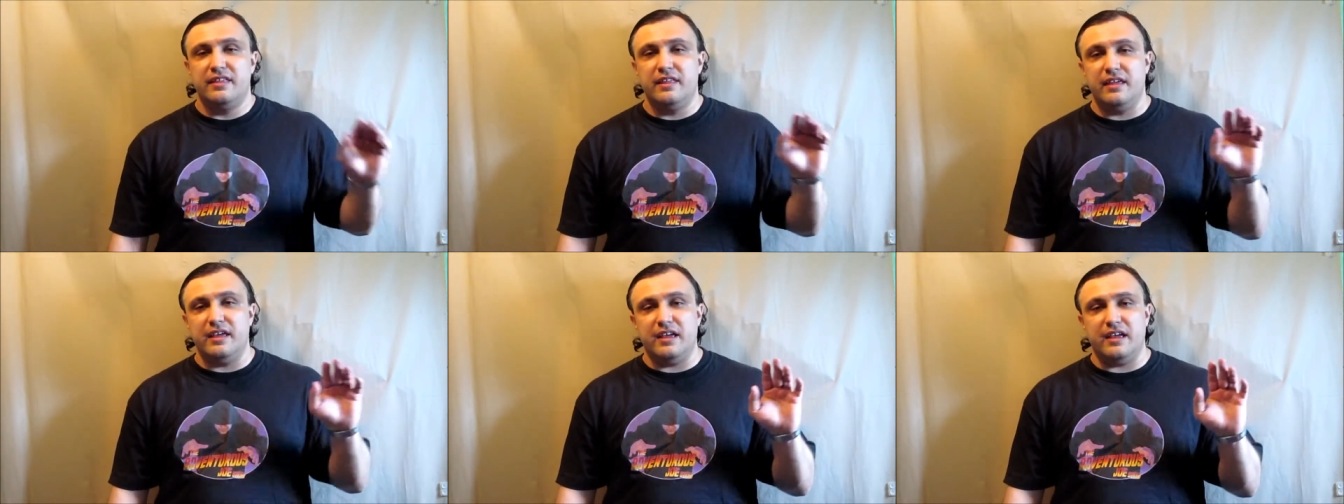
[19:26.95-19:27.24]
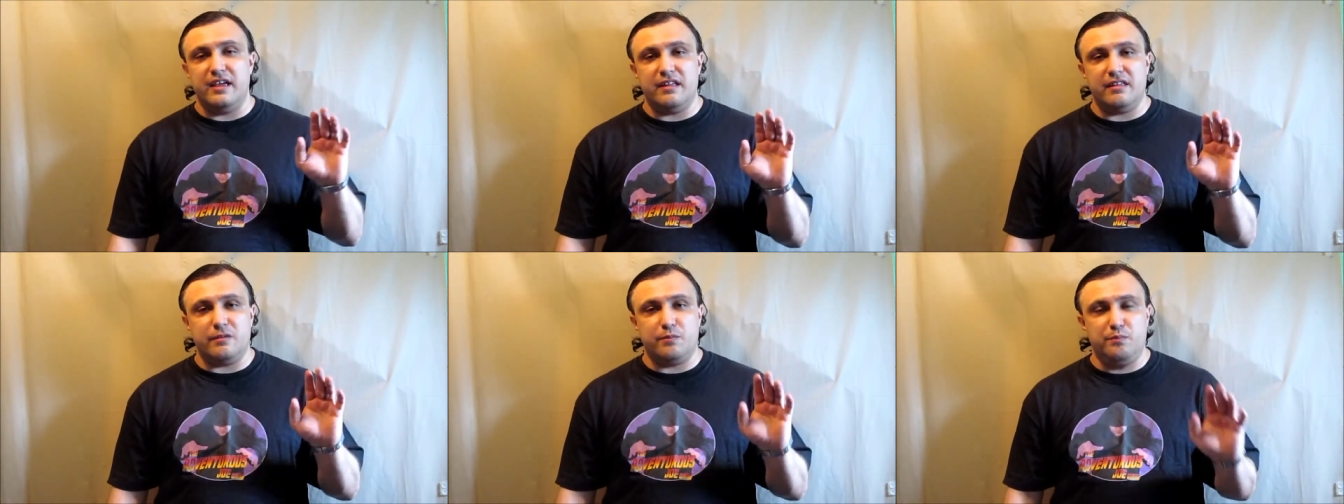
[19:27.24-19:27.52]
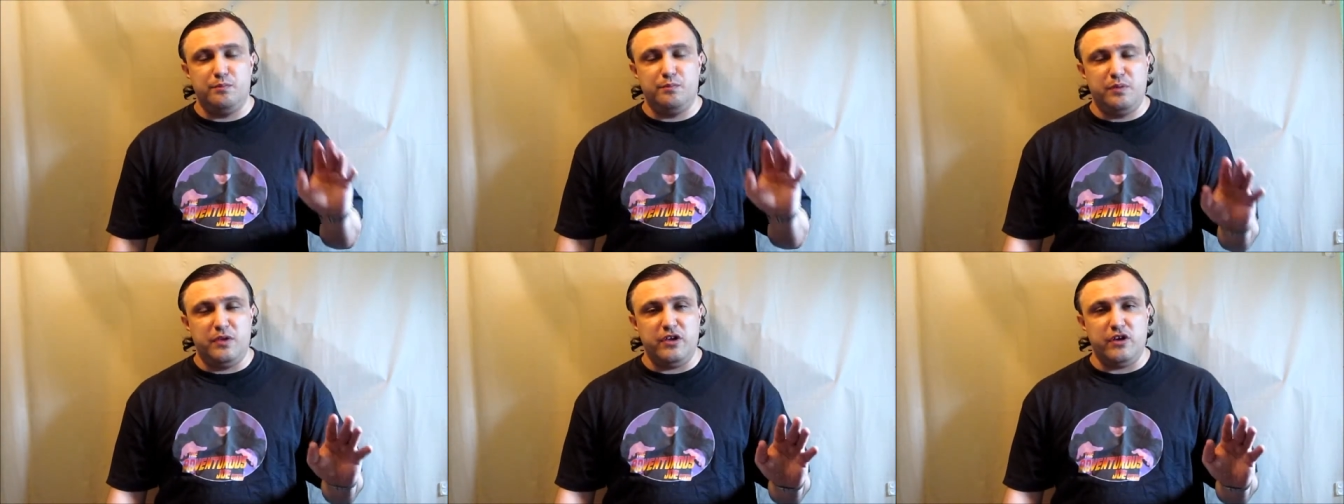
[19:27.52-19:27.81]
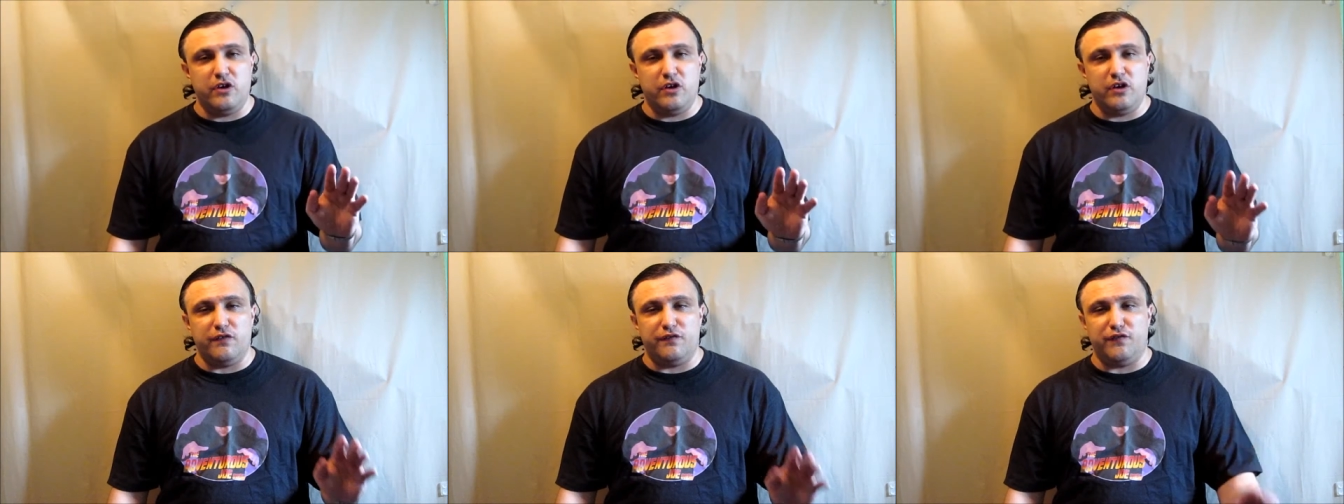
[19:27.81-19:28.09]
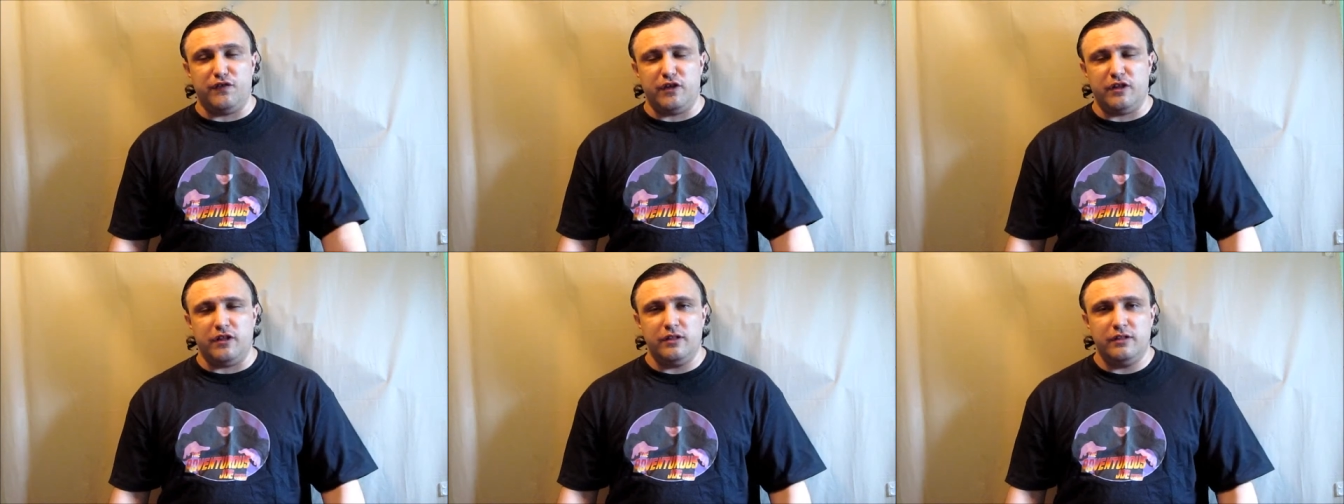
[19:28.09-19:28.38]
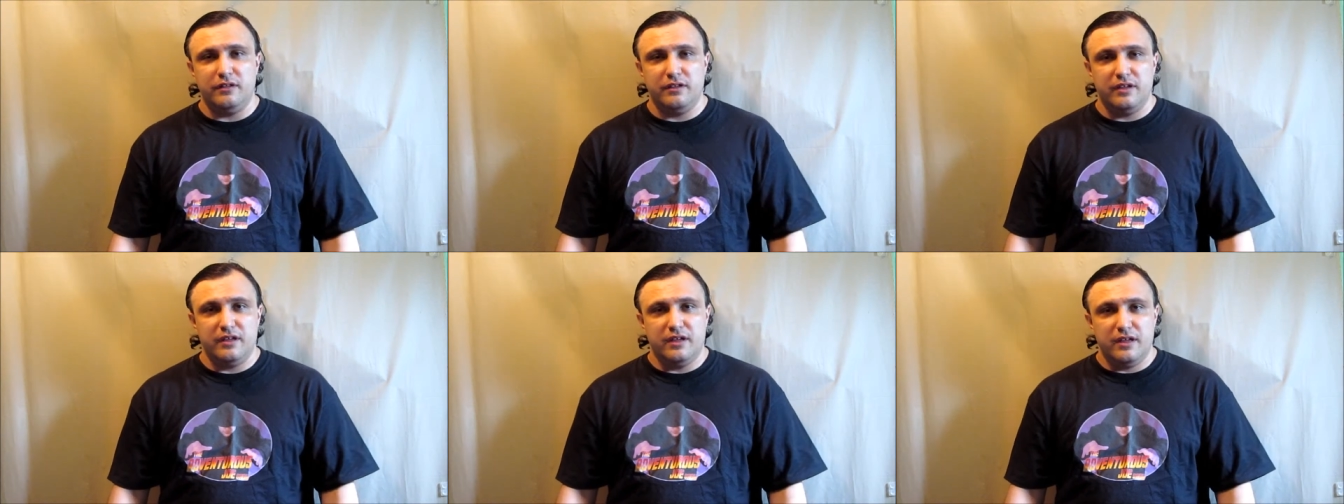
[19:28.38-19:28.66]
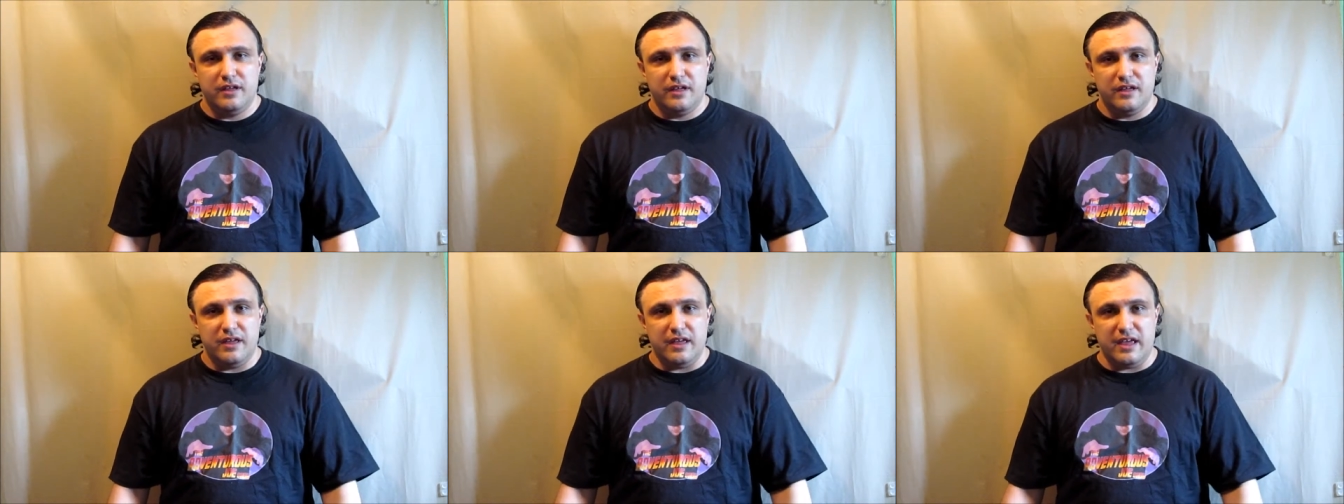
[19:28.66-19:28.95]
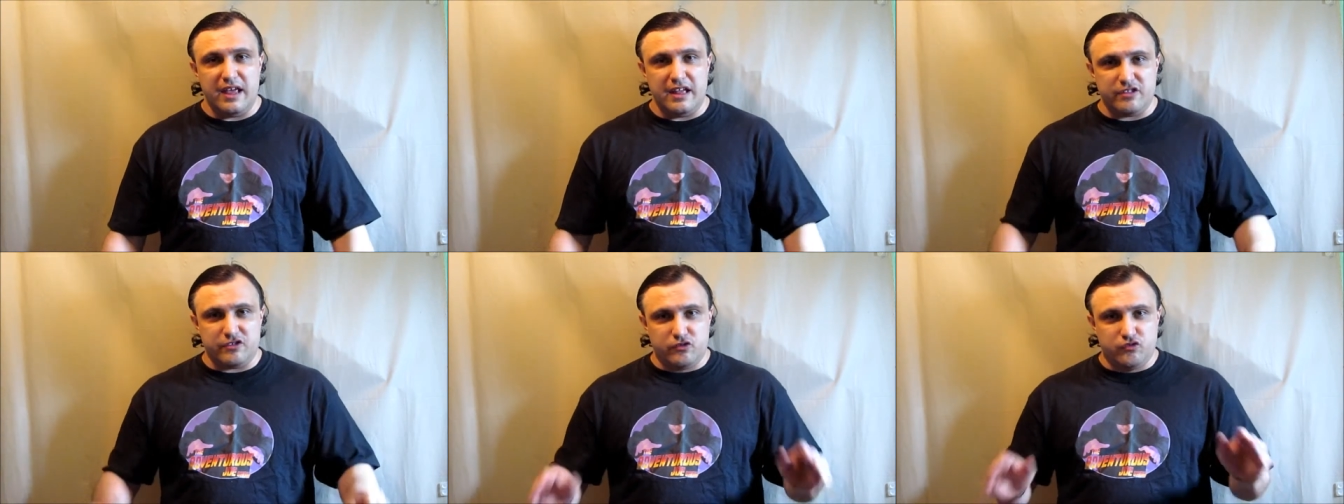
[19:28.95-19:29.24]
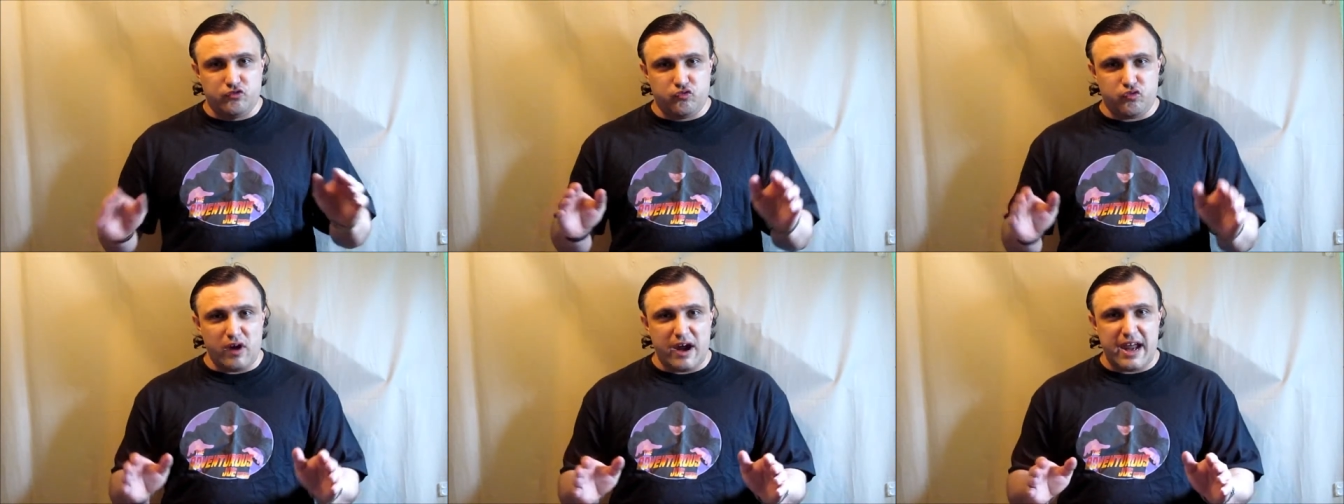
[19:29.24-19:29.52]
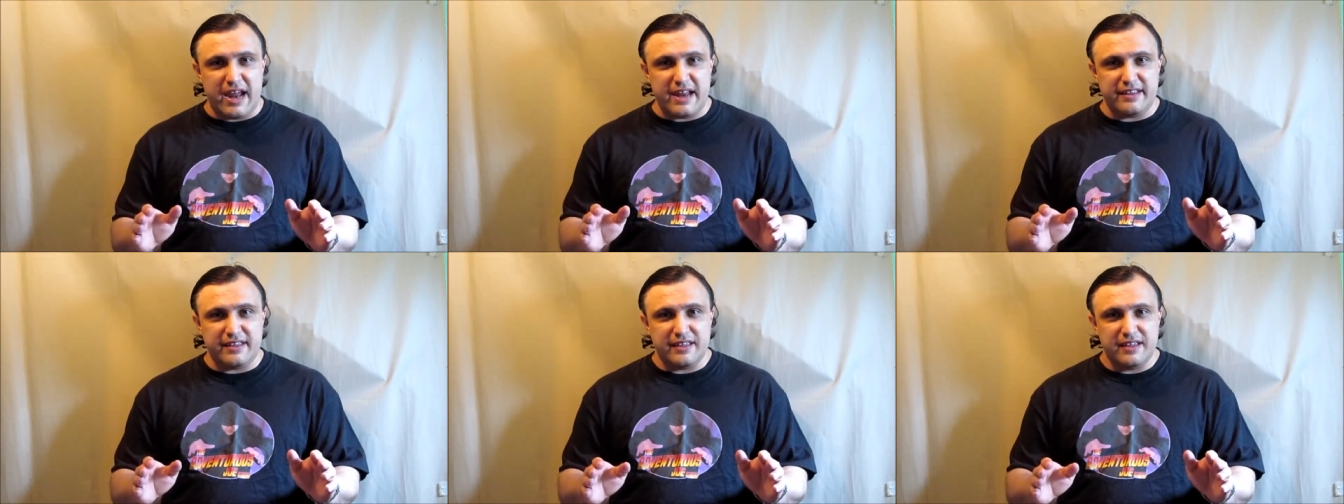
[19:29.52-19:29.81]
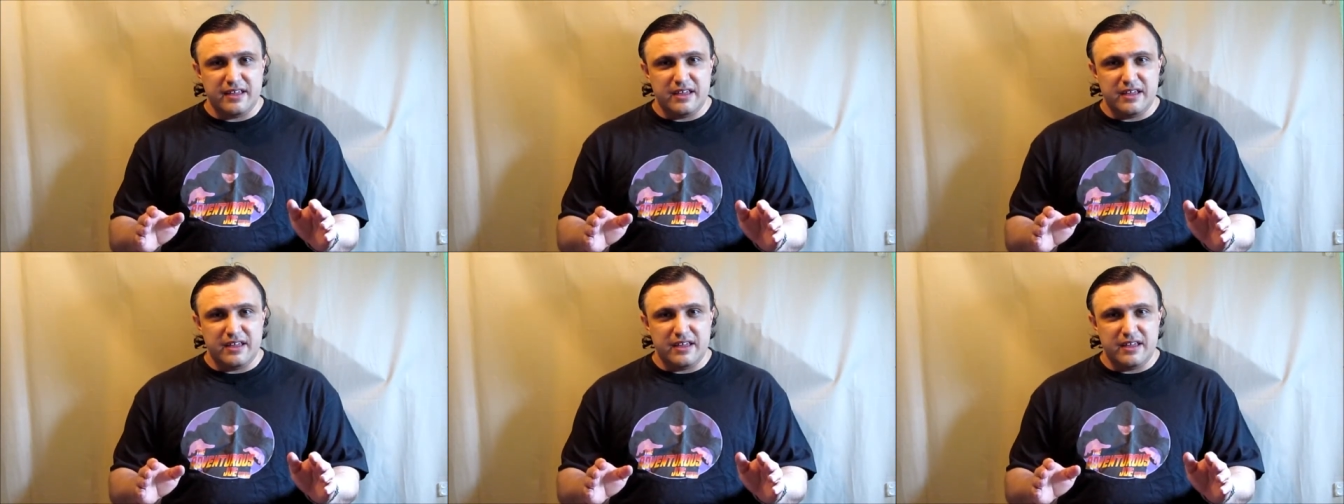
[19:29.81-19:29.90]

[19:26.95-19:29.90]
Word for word: It's beautiful. It's great.